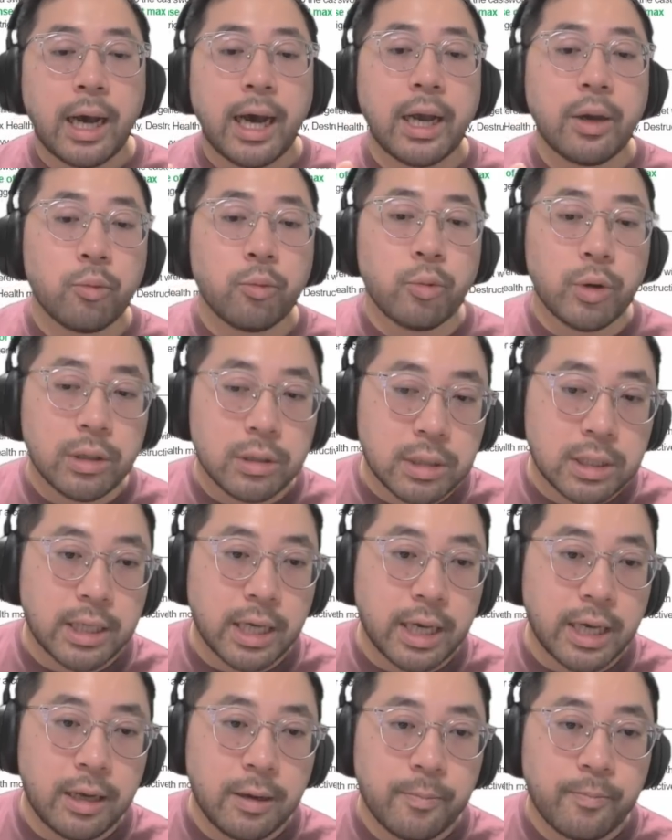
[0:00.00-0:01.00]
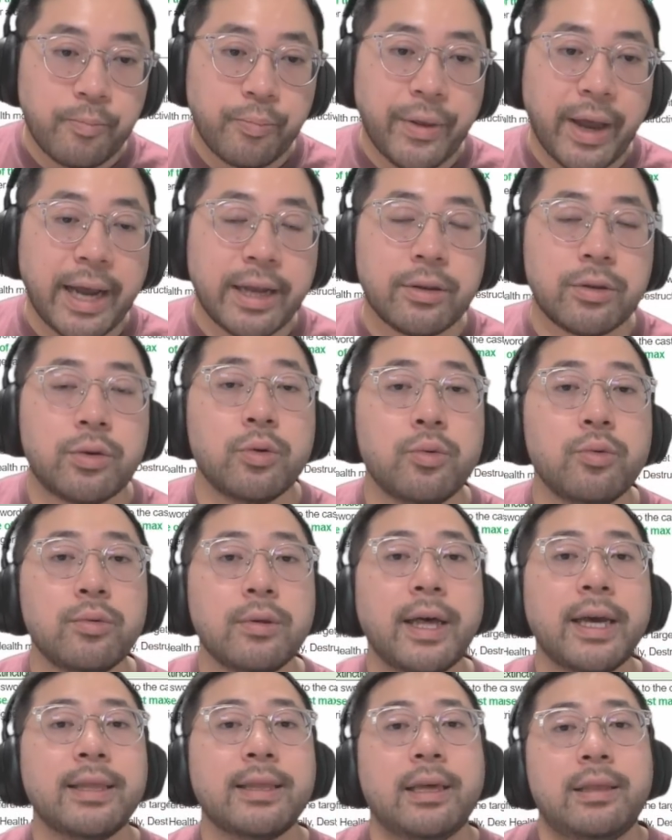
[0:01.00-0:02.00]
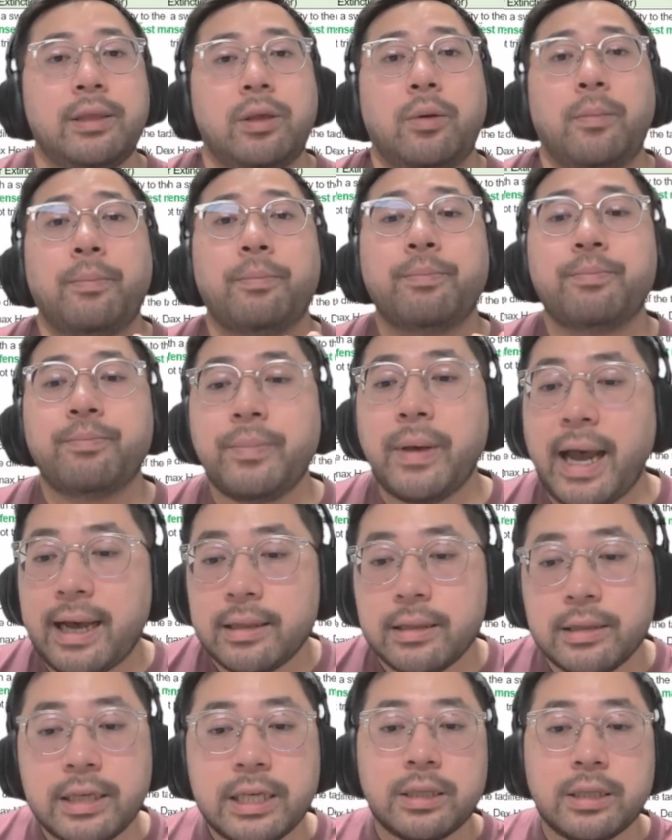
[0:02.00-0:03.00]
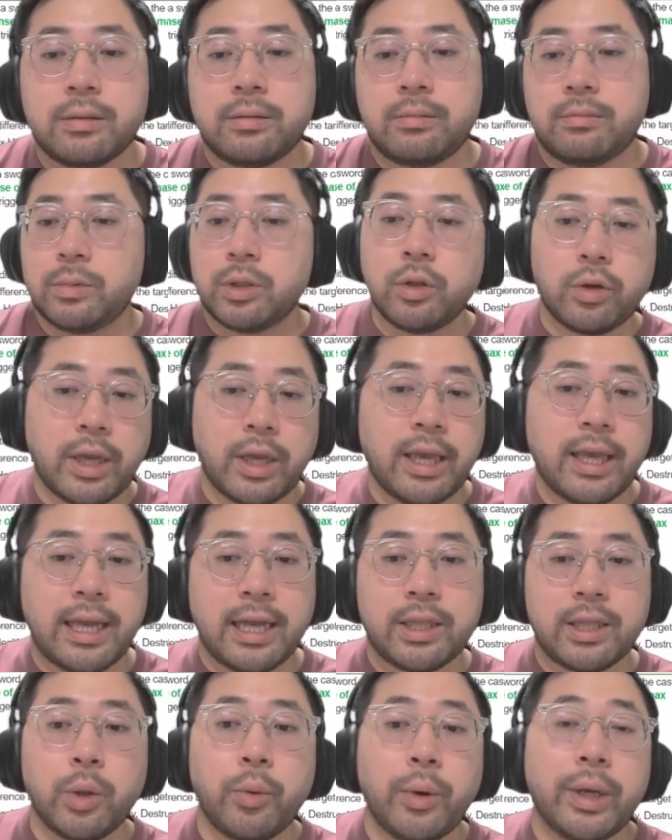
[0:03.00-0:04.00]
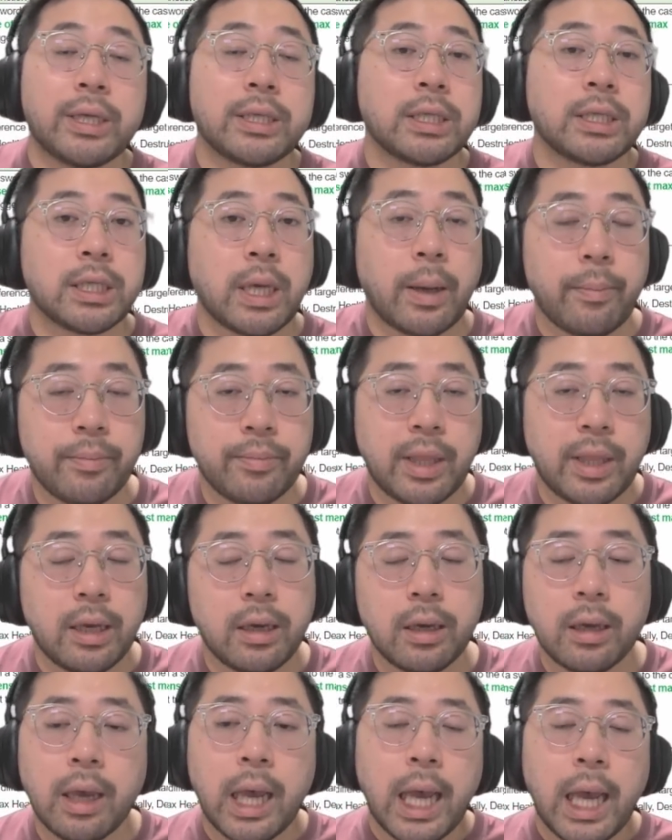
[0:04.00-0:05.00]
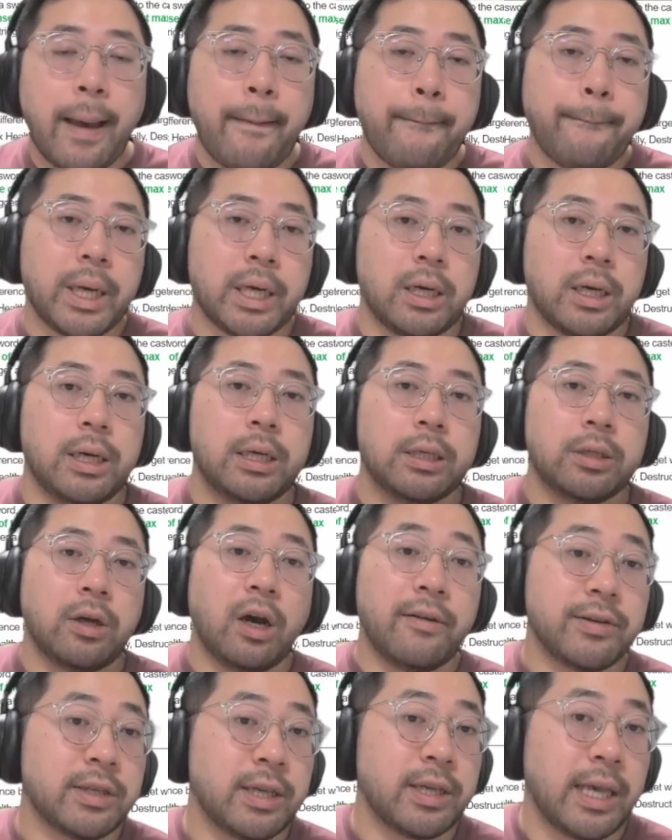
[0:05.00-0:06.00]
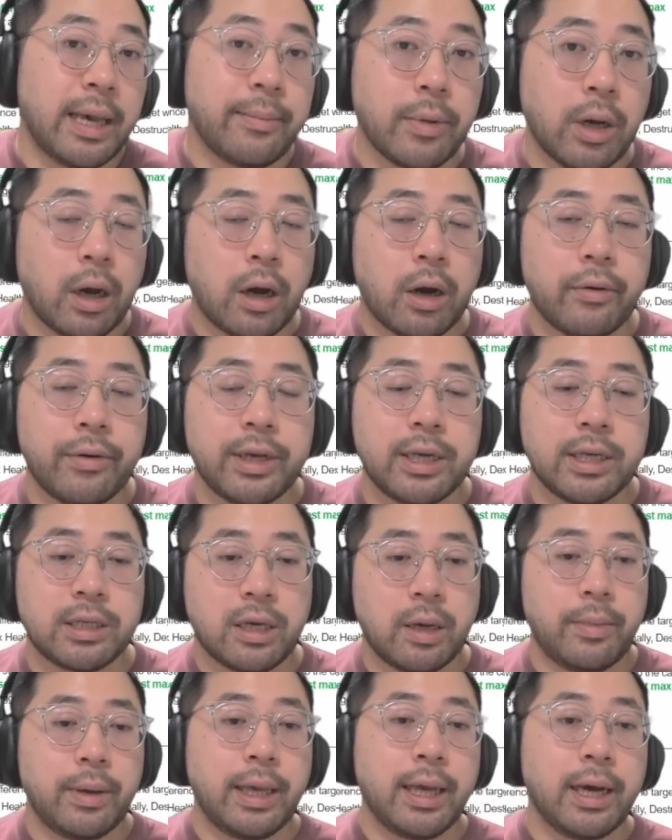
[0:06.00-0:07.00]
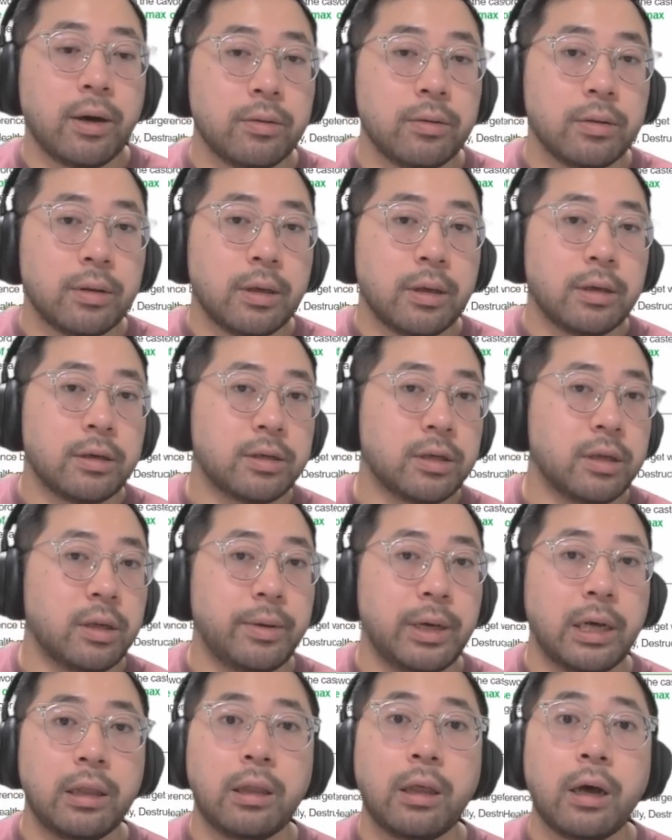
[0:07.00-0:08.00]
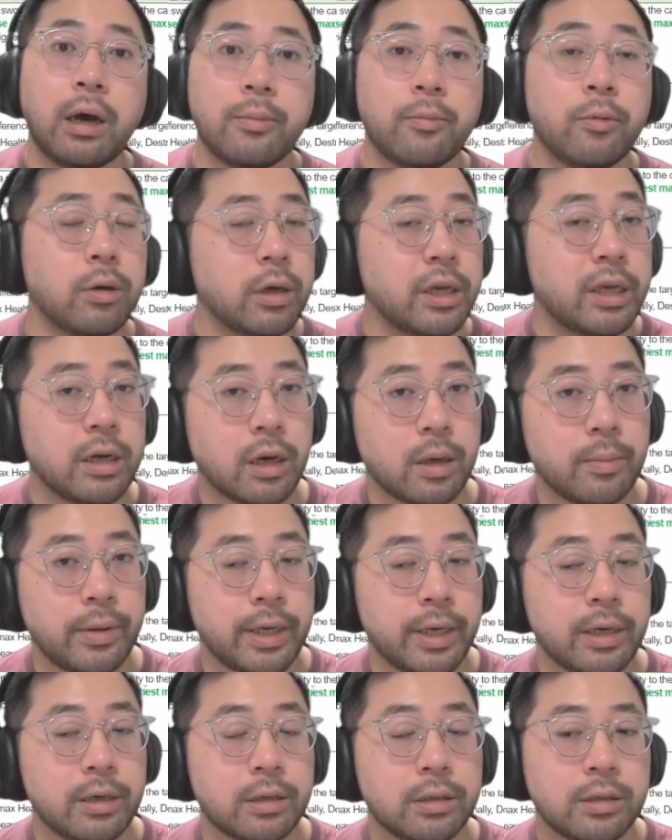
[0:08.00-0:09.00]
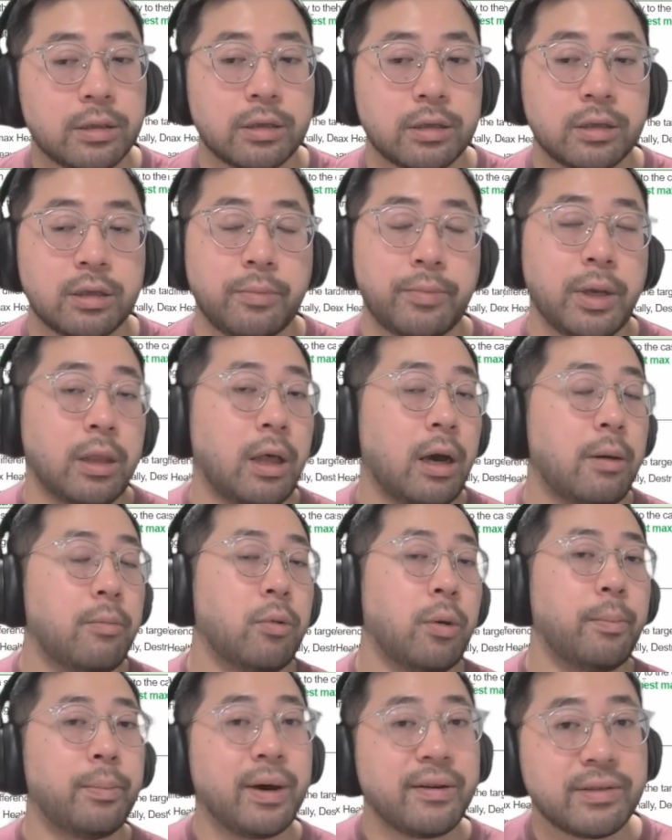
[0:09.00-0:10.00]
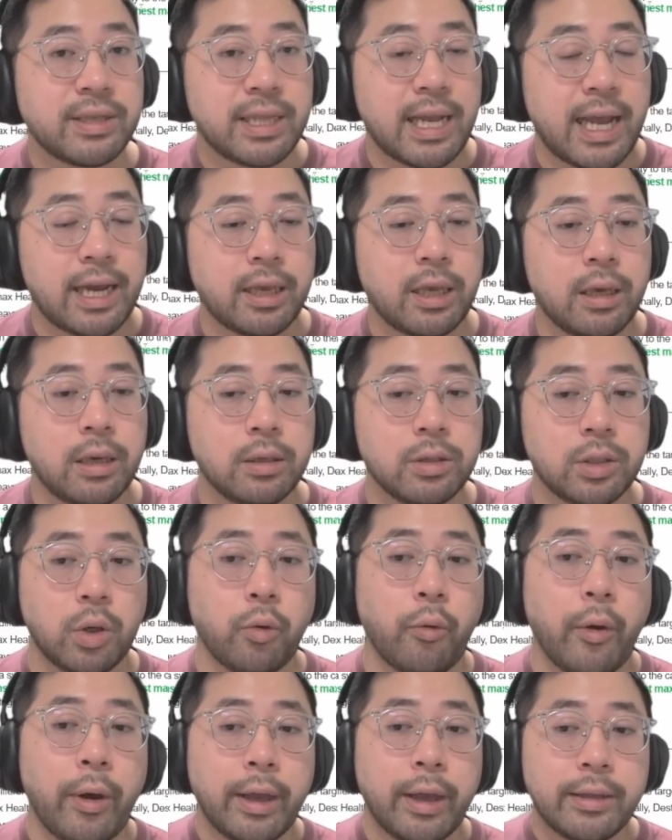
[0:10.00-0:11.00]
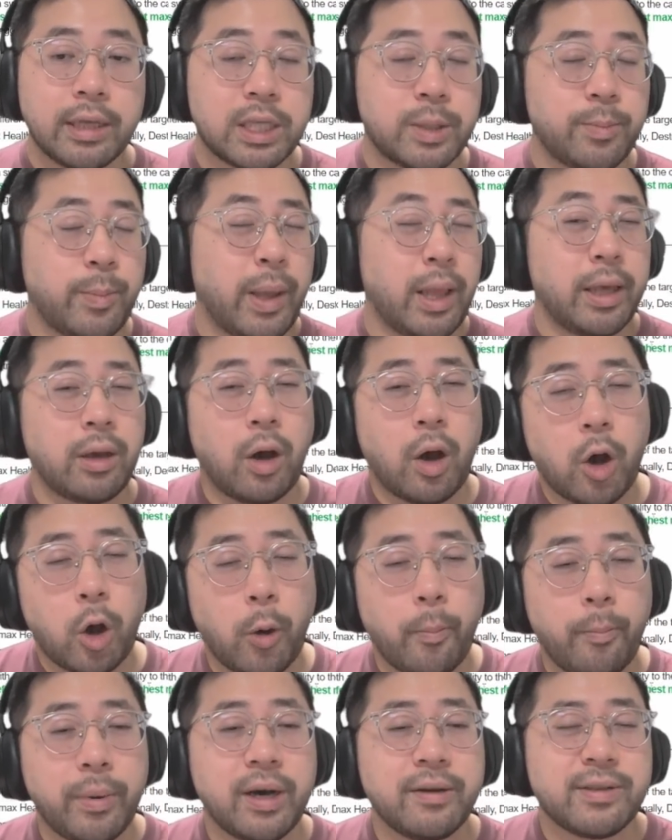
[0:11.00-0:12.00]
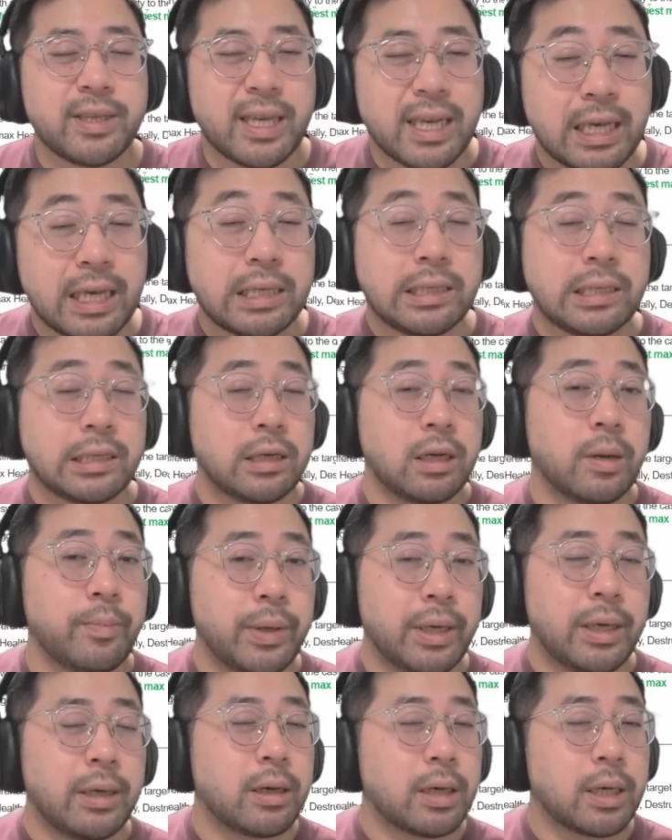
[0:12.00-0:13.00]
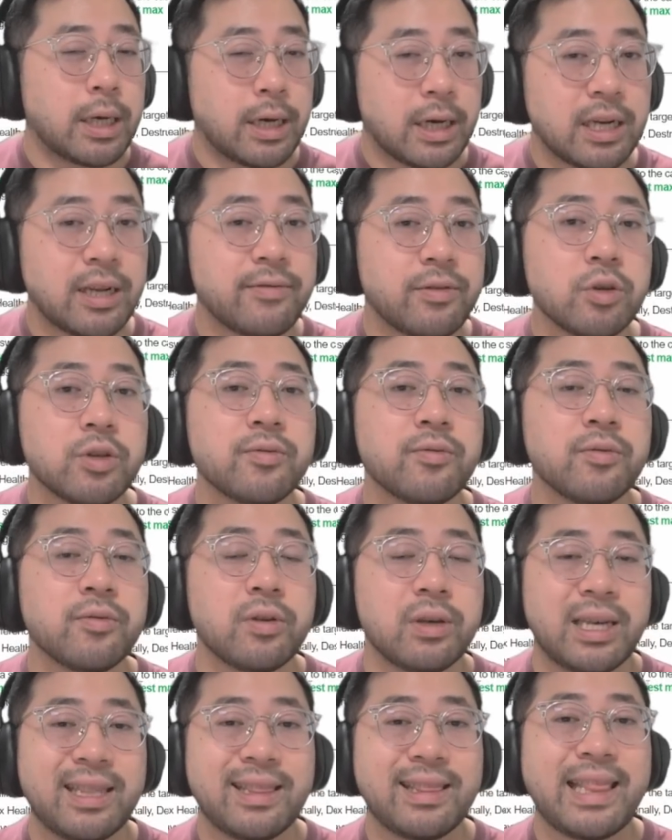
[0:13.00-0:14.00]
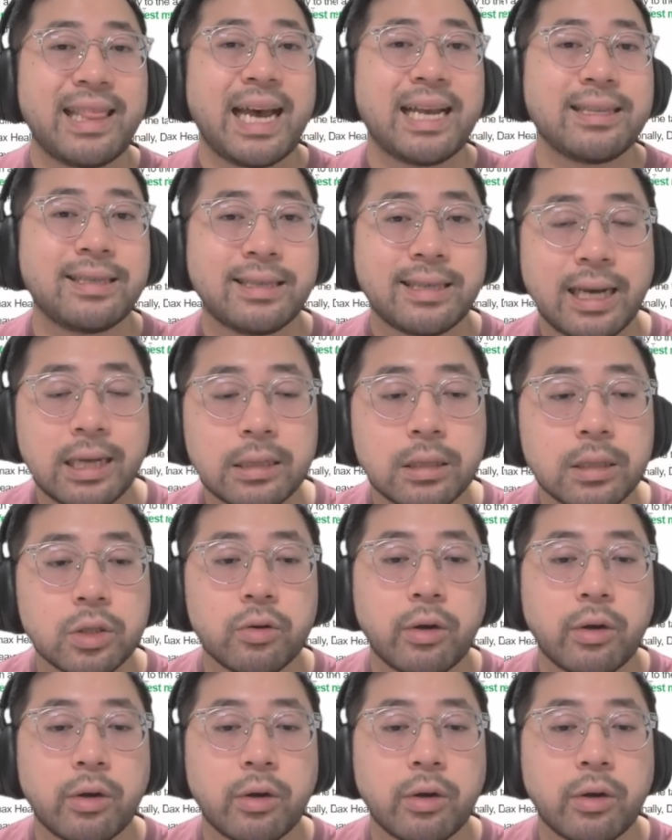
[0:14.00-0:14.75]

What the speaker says: I will say I do like that they're at least looking at doing something, because obviously Emma Aria is coming out. There's going to be a lot more ER players. There's going to be a lot more buff stacking. So dispelling all buffs is going to be kind of useful in that sense.